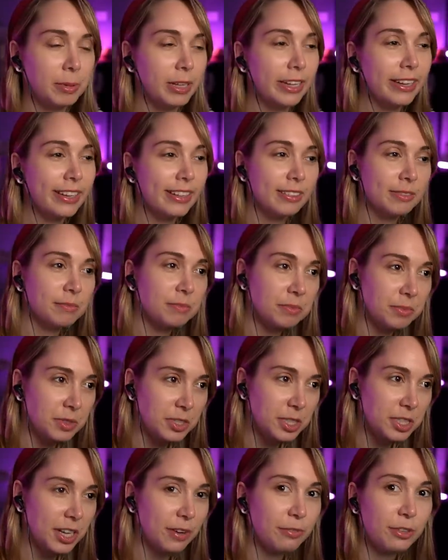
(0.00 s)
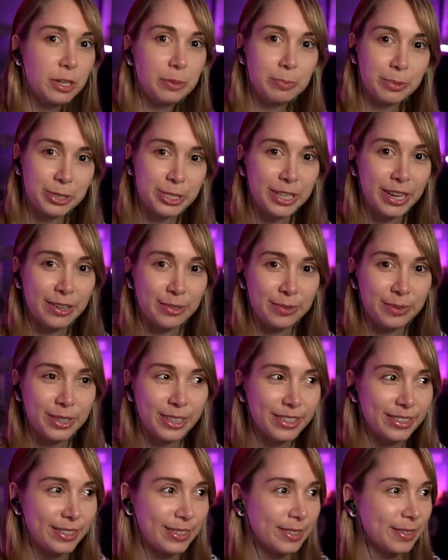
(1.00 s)
Maybe like 70% of
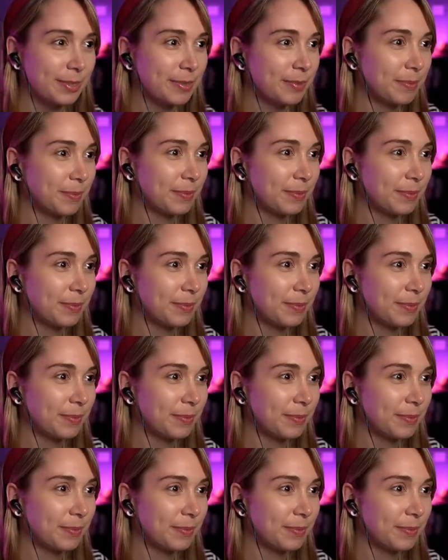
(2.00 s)
this.